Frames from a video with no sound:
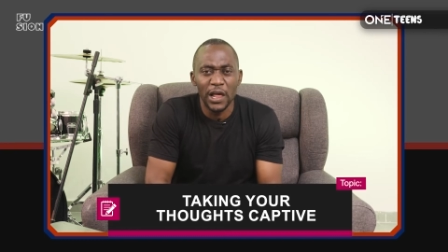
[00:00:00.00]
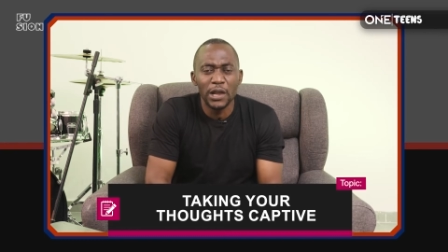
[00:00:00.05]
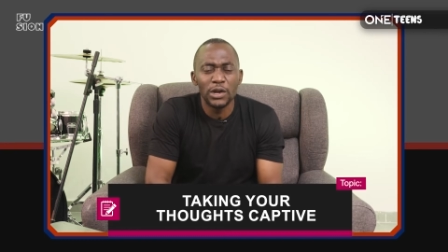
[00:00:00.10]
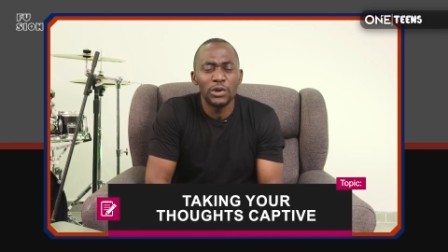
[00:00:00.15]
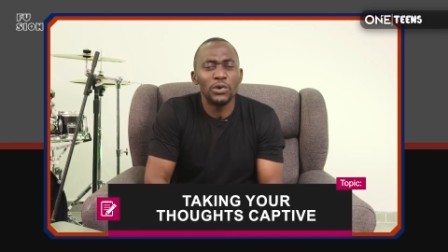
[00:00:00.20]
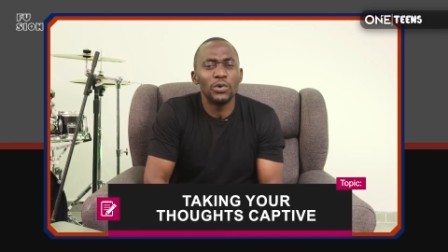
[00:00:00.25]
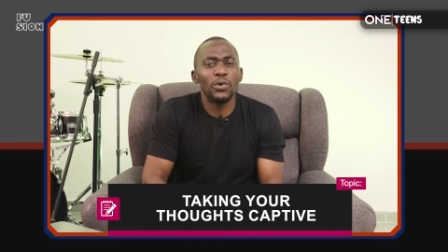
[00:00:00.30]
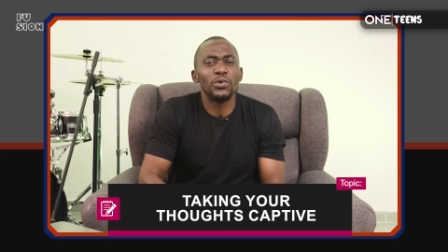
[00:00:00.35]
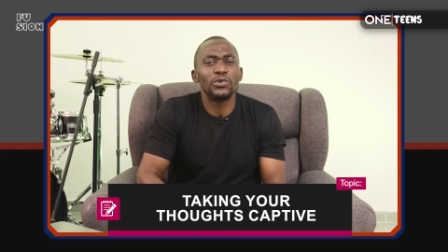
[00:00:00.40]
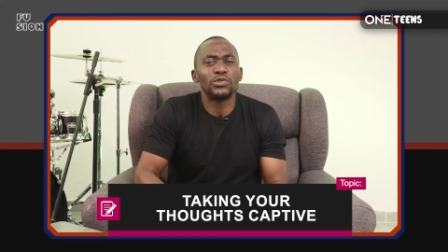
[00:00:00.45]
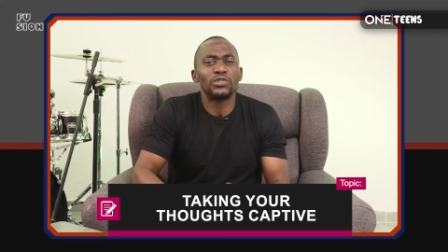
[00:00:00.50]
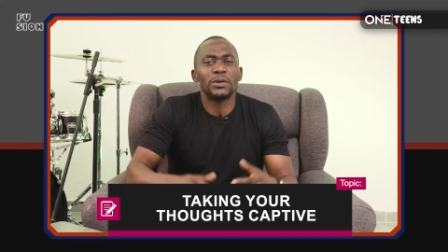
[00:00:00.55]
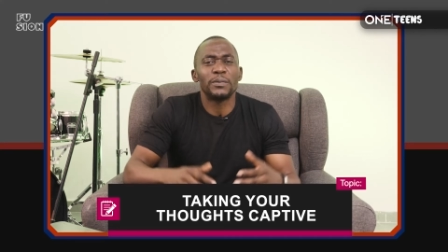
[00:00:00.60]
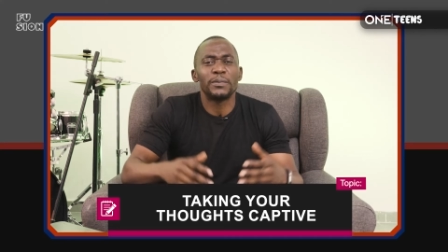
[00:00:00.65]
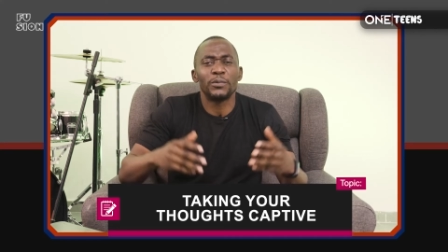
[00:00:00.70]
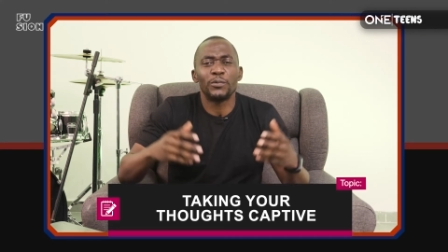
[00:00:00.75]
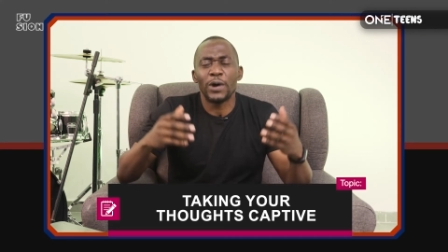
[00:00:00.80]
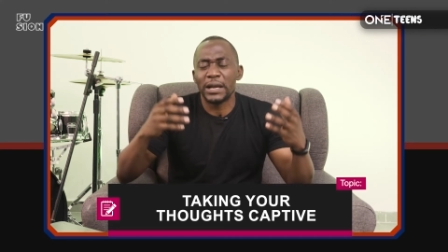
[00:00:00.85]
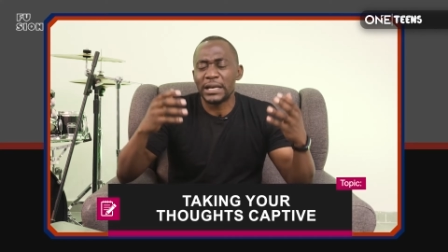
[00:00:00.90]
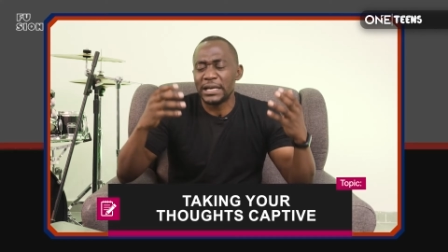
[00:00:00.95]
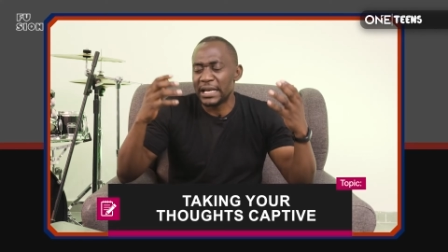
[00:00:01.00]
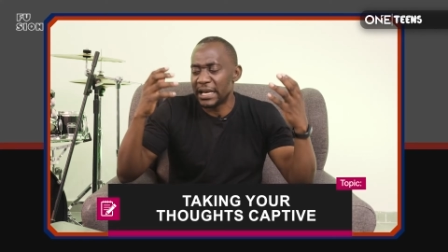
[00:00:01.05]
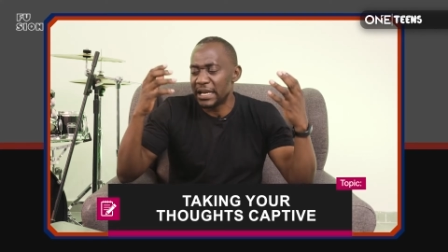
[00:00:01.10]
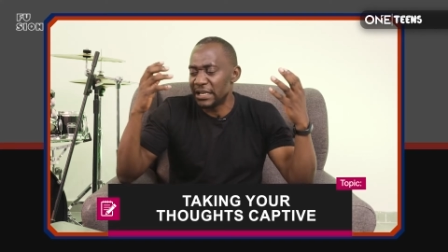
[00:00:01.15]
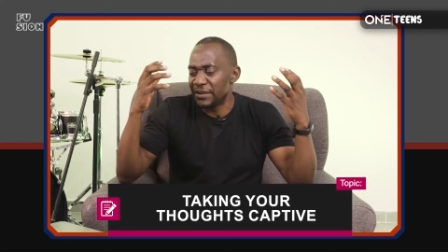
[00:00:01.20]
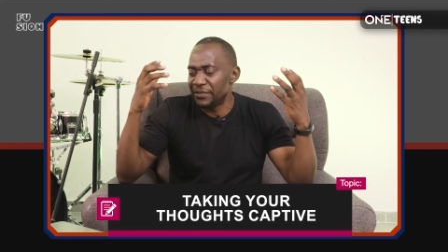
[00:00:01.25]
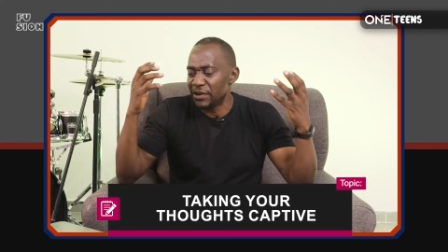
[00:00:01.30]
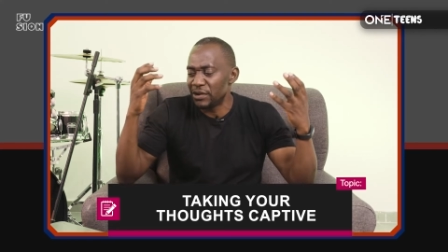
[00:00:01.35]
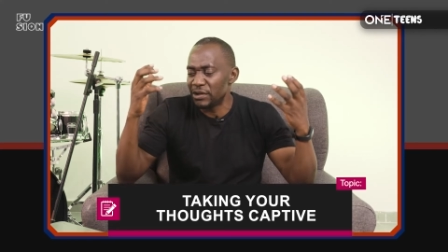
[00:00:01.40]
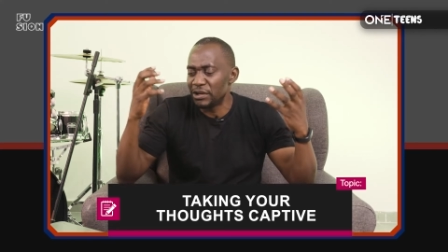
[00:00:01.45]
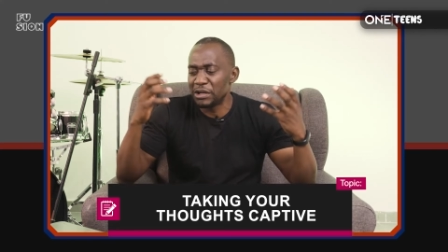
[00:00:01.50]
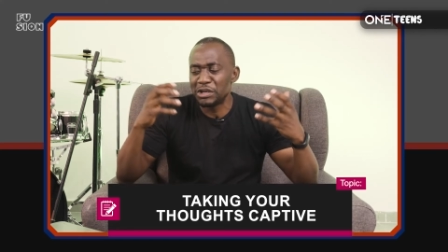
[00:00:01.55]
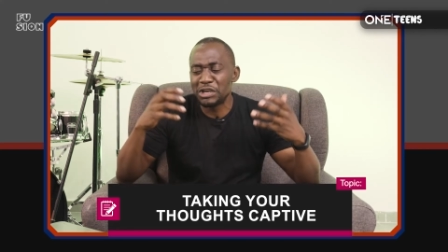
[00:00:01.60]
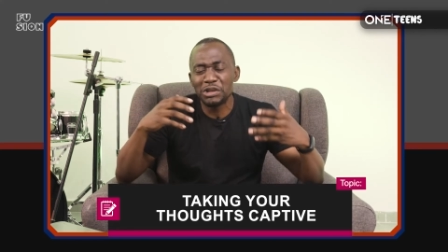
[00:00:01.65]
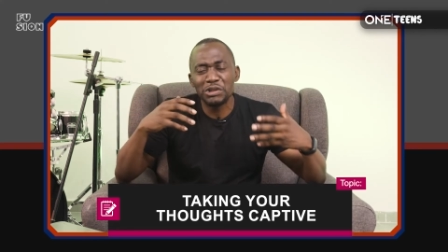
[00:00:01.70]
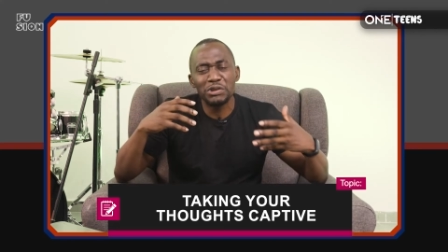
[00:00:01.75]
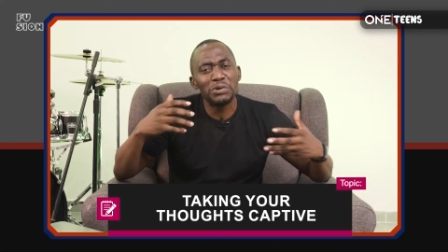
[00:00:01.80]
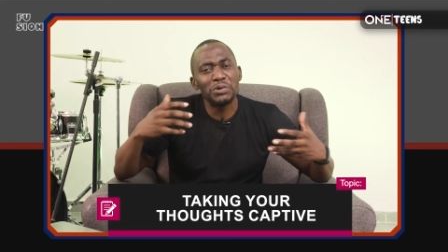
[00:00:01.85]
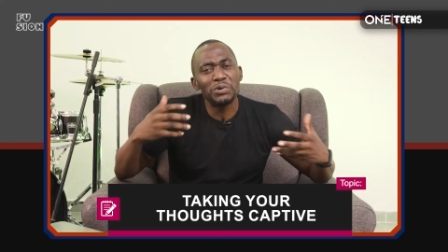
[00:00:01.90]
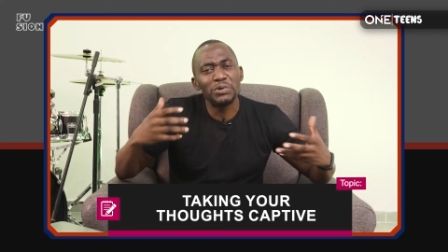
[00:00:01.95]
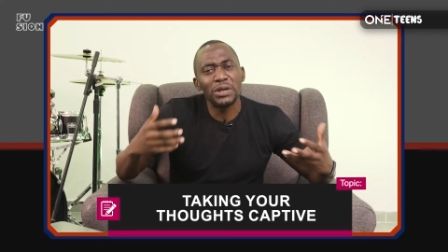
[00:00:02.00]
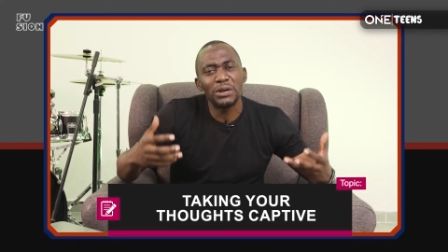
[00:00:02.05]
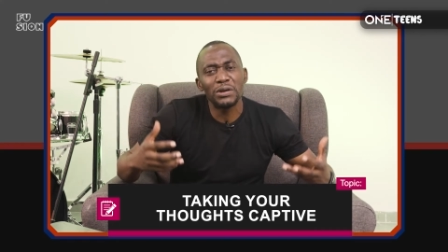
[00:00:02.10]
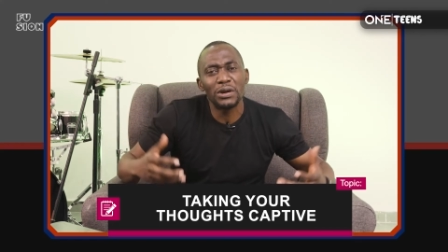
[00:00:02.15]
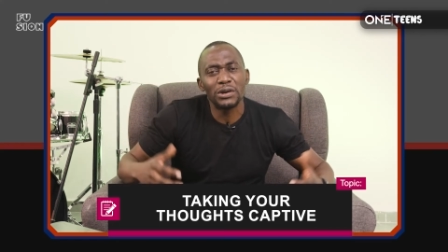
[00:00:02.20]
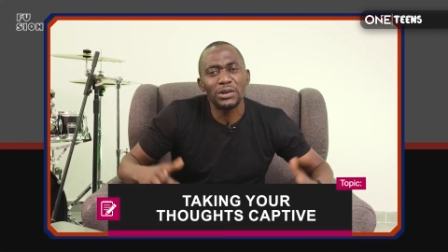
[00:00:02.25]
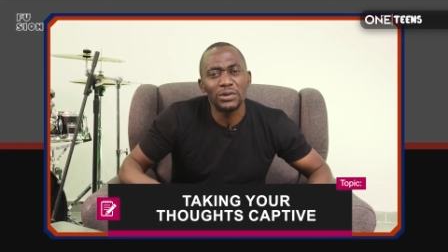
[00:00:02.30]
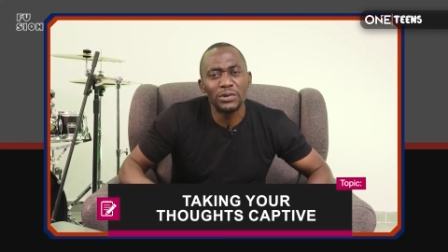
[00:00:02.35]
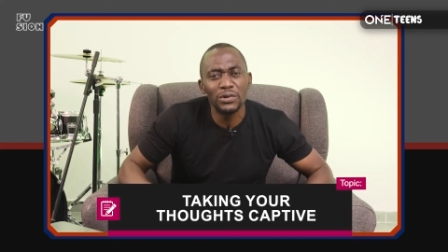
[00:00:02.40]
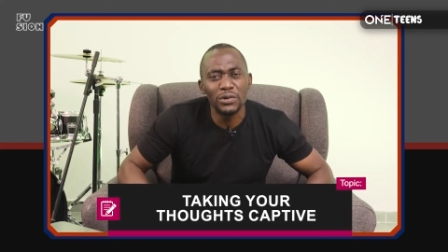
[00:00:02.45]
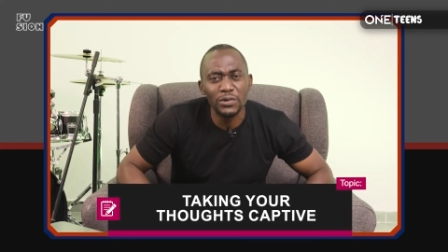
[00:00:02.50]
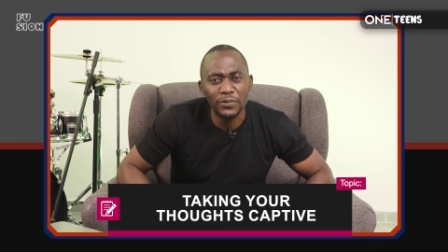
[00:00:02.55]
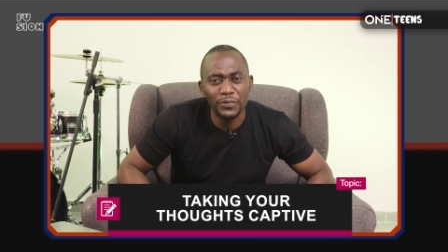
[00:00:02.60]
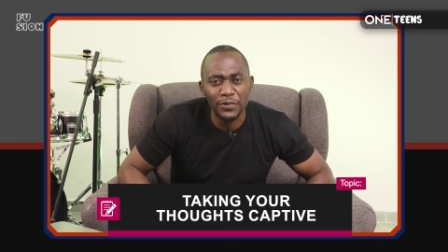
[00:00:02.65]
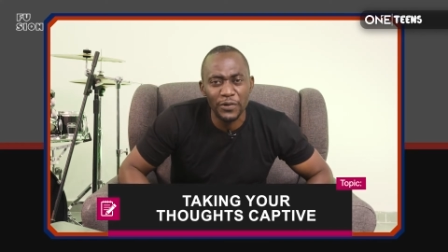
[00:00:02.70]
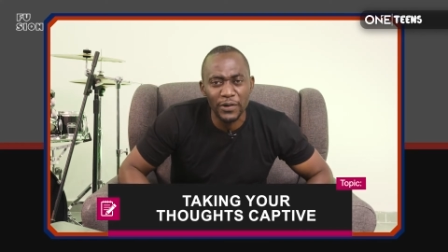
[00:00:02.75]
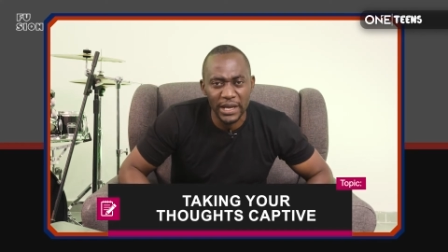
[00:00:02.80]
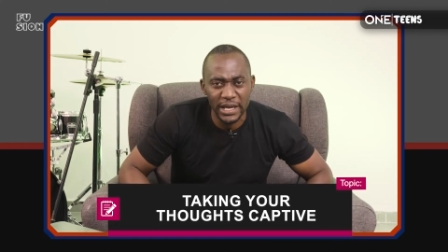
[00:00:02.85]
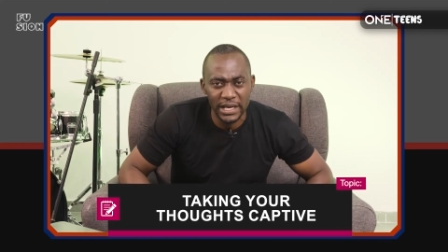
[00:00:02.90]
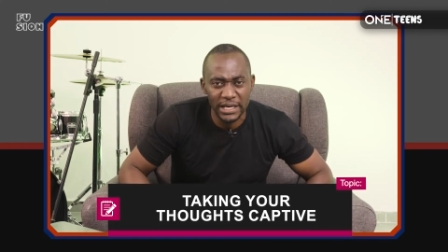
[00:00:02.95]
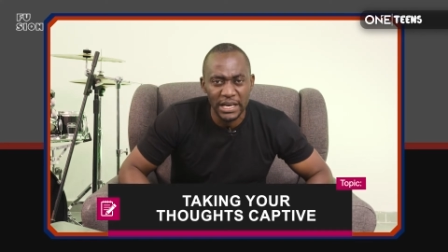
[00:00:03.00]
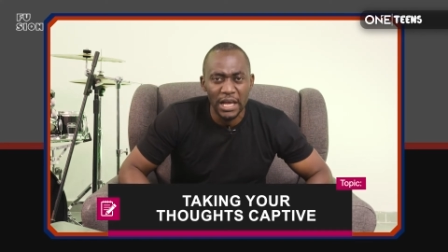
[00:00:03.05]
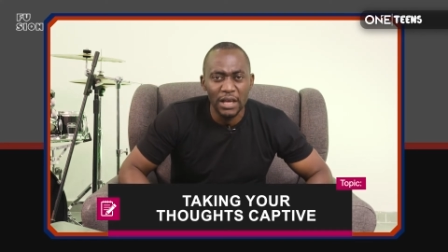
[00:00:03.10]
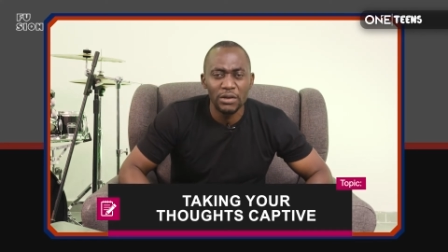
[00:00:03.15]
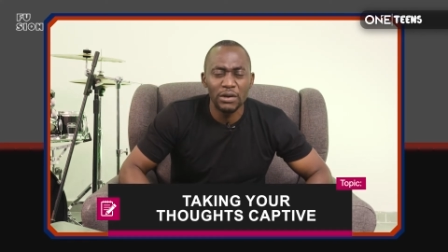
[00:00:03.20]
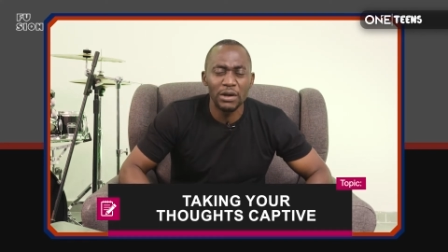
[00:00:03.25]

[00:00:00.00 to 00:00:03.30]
No, some, one negative, no, no, no, you're not good for it.